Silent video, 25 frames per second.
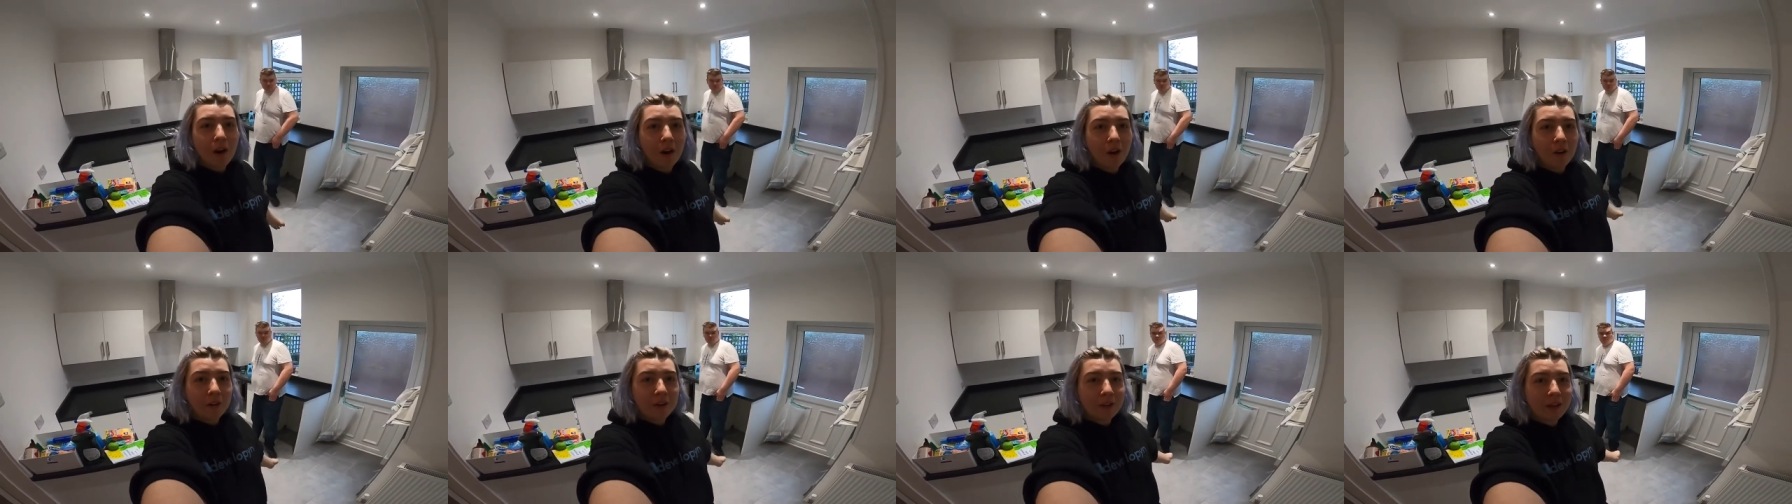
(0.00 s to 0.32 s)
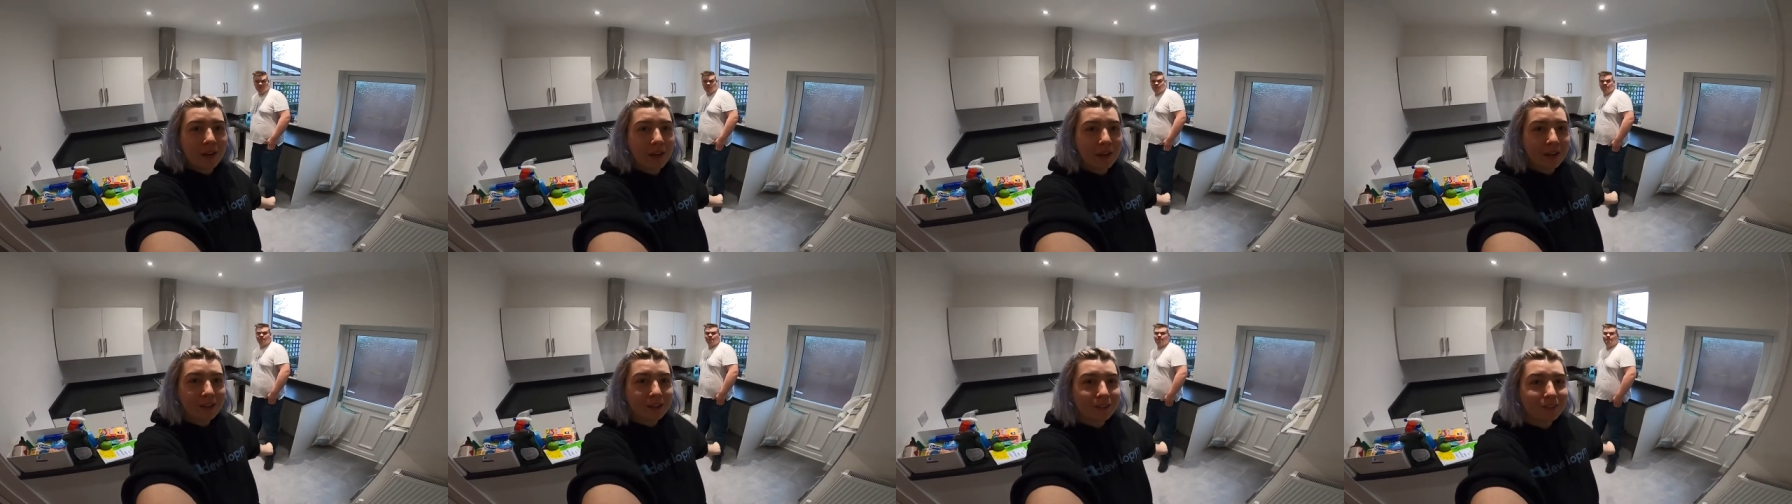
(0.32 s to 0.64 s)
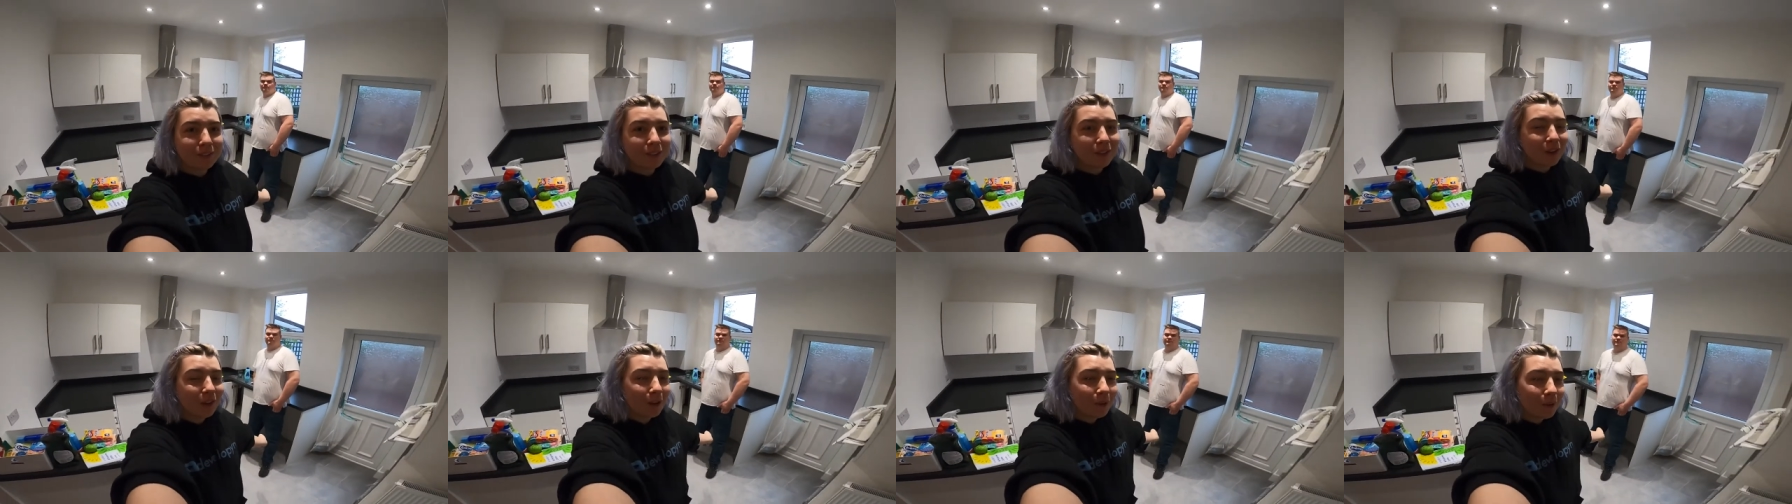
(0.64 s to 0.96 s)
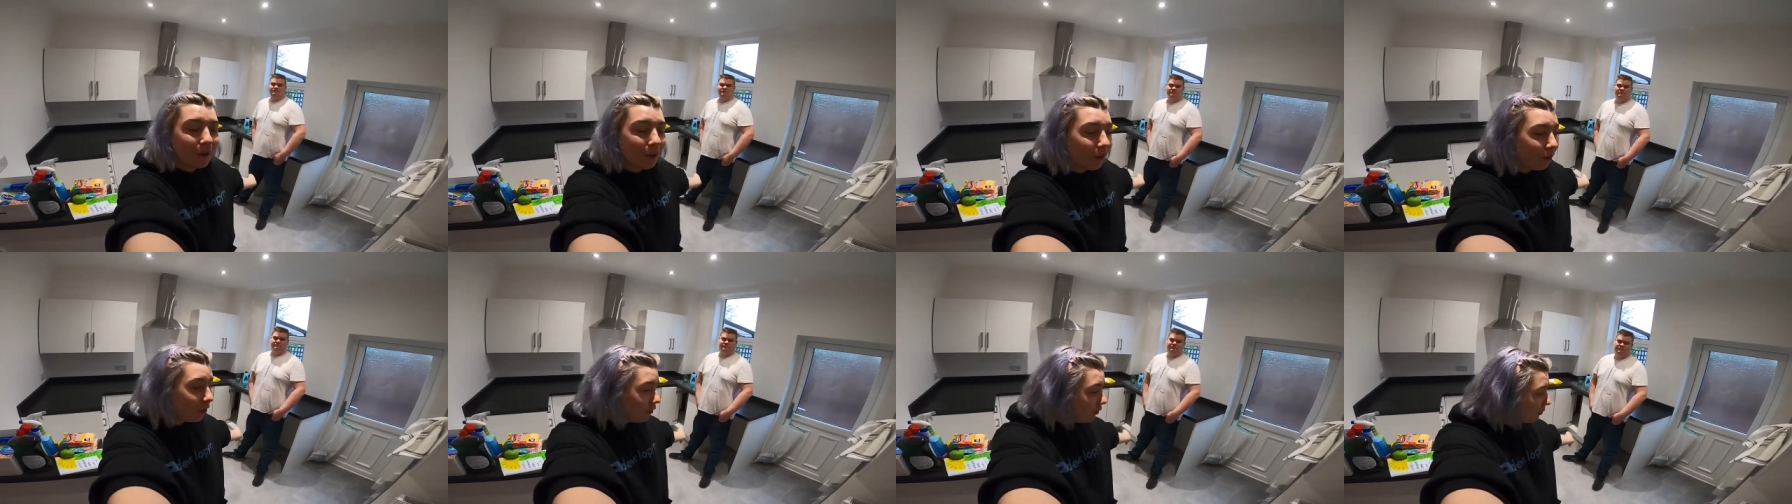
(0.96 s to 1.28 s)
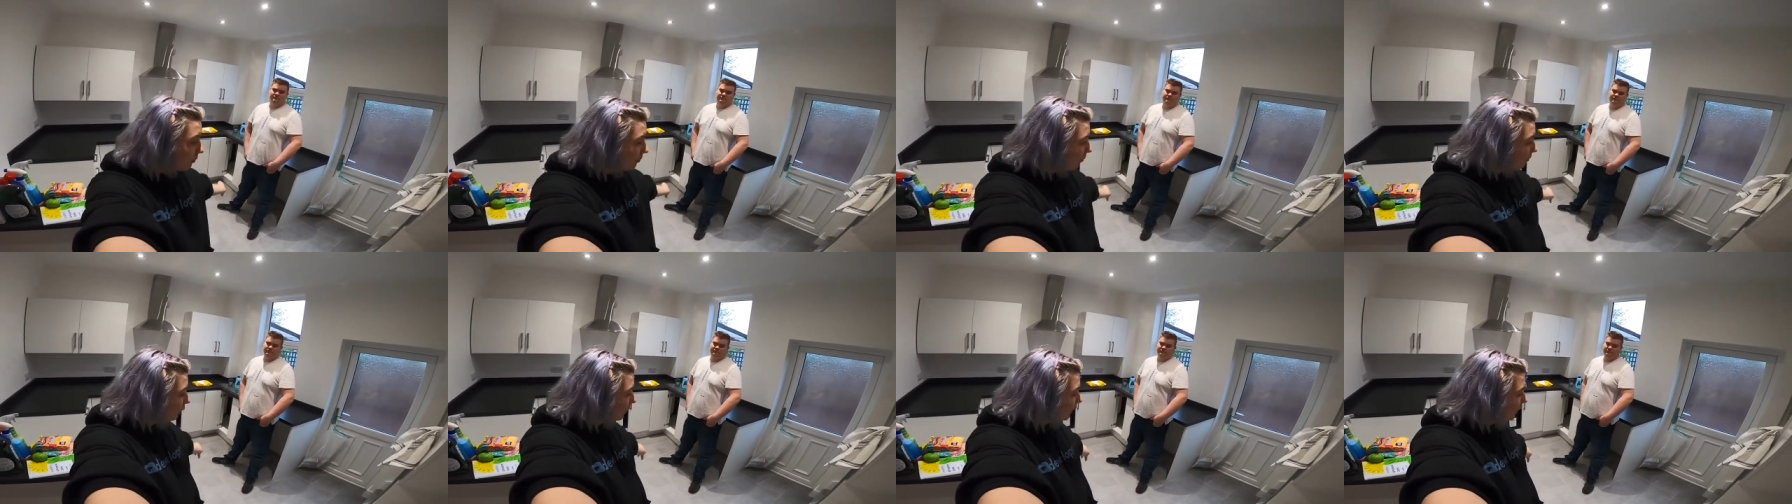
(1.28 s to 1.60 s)
Okay, so
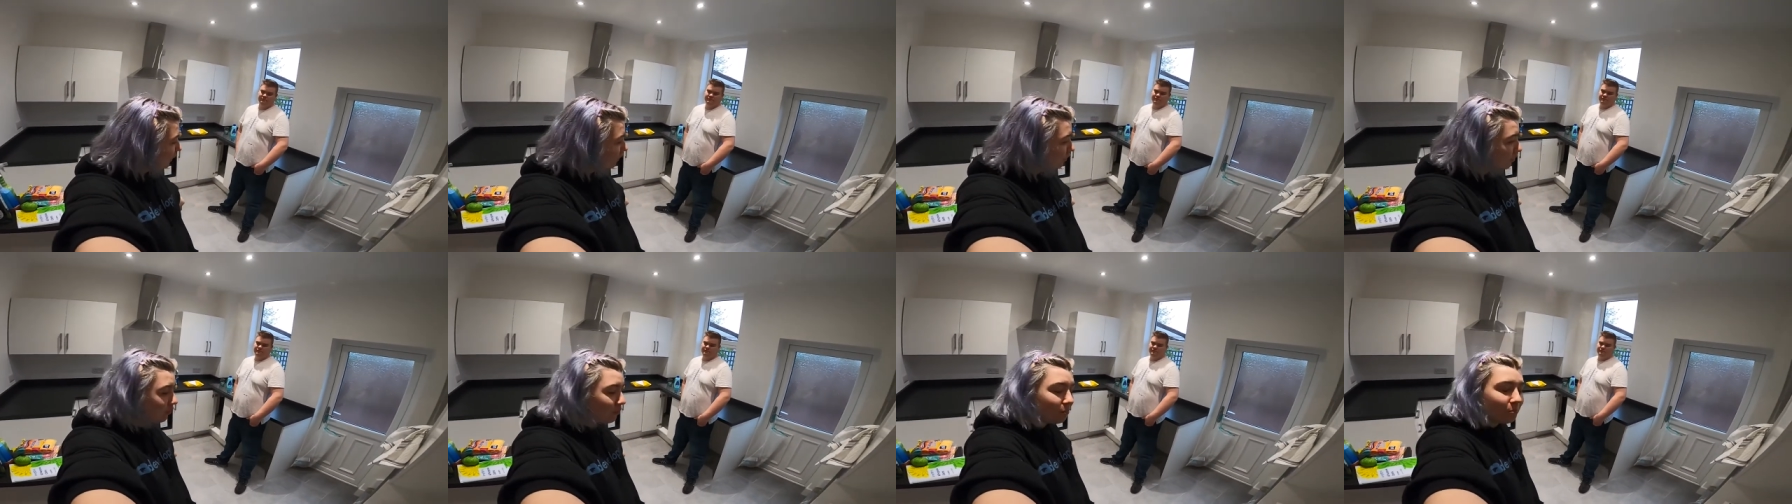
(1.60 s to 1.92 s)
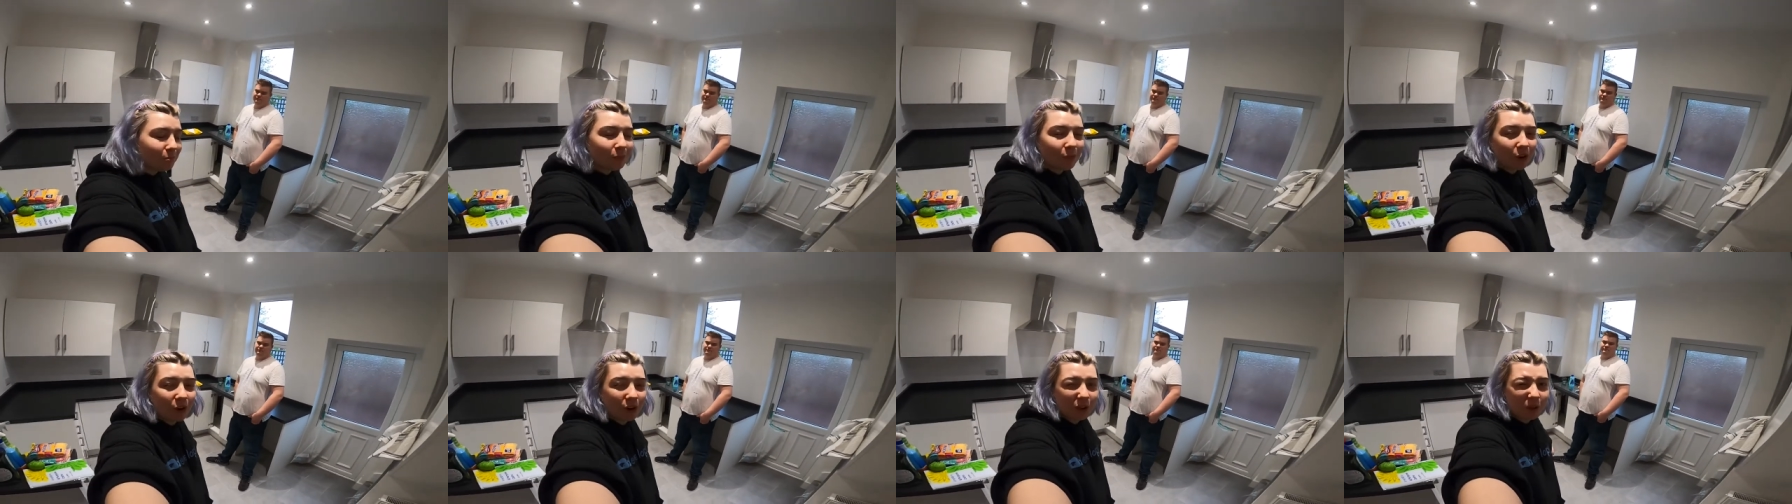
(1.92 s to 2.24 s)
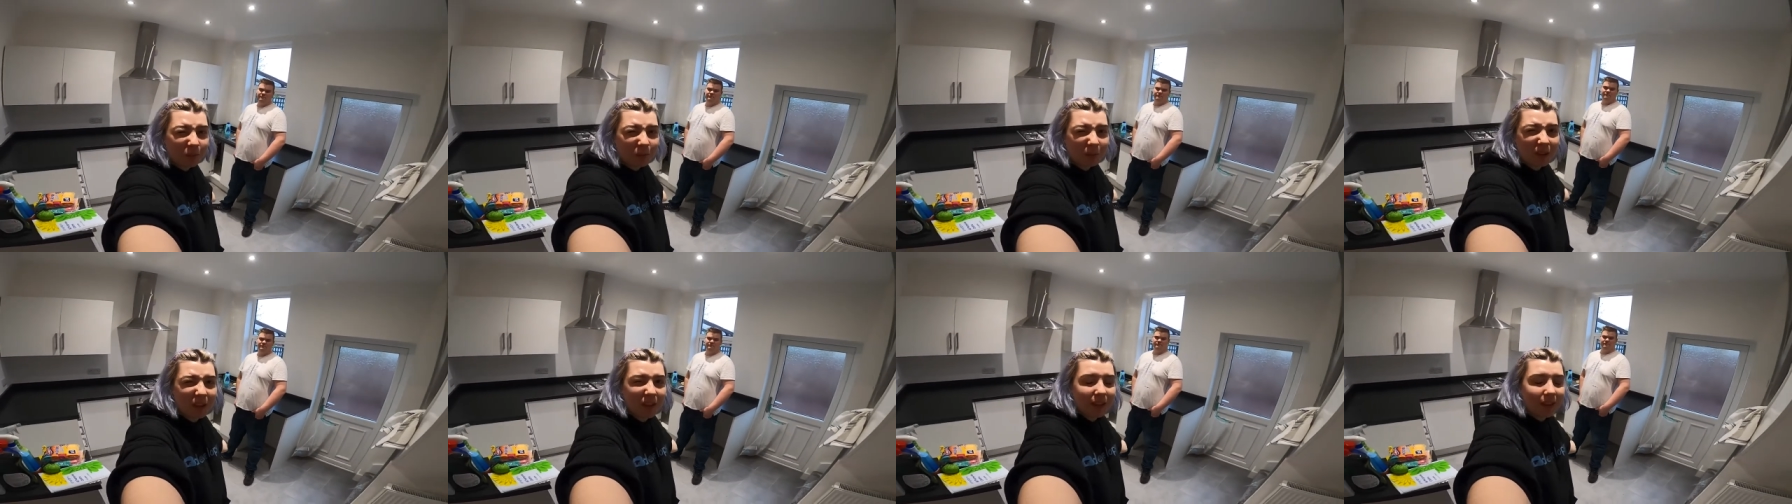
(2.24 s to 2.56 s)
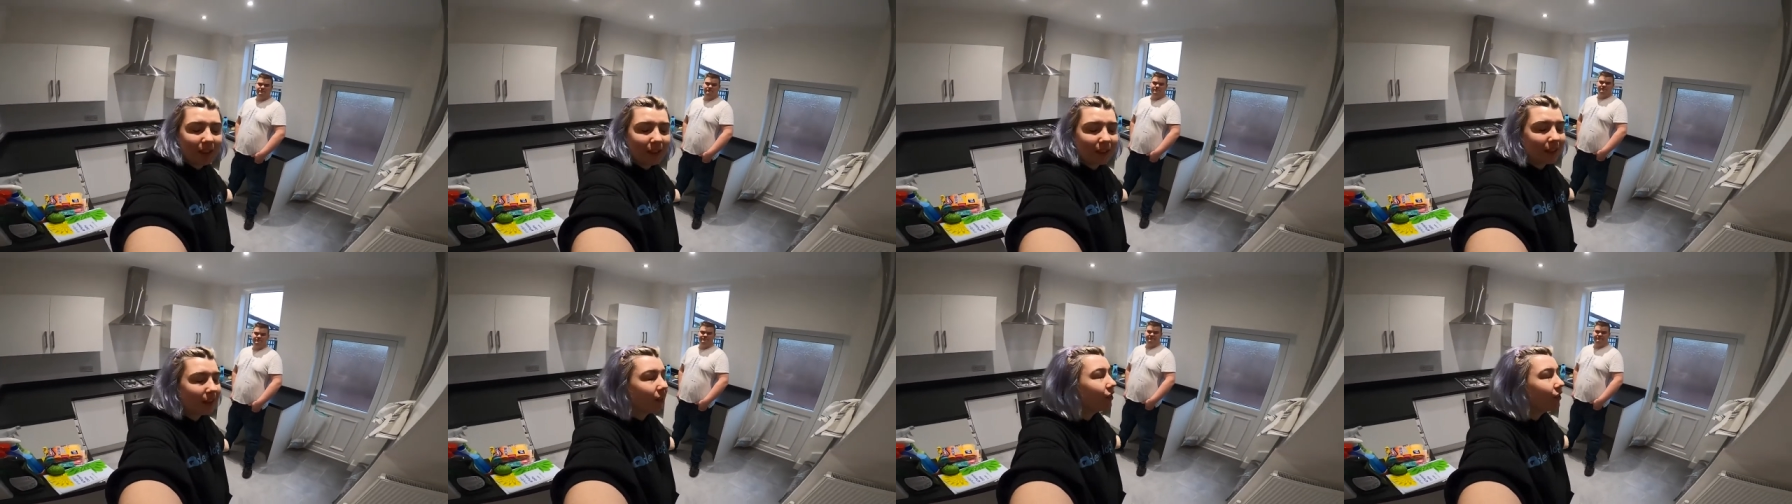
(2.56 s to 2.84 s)
I've finished my bit in the